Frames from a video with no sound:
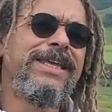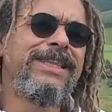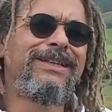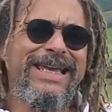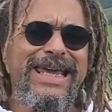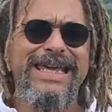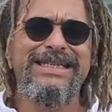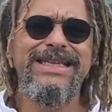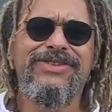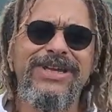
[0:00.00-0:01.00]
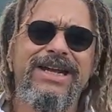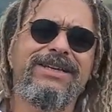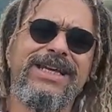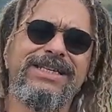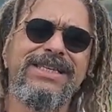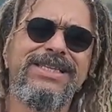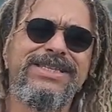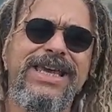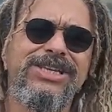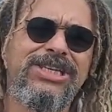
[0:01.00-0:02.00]
The late 18th and early 19th
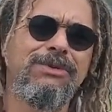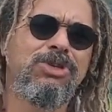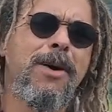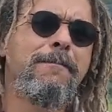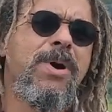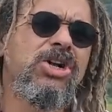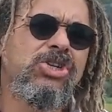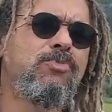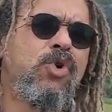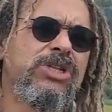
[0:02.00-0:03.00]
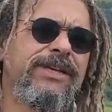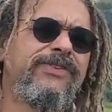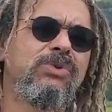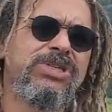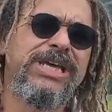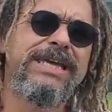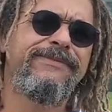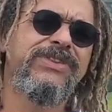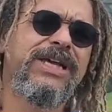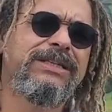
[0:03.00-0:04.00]
century was a much more difficult time
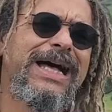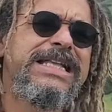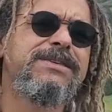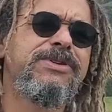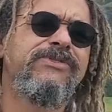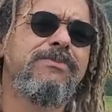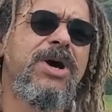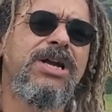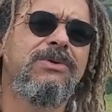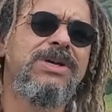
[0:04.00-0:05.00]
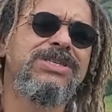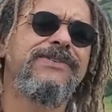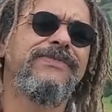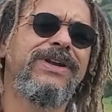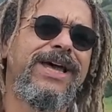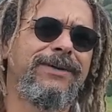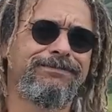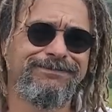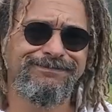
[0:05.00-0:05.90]
for the clansmen of the Marquess than for him.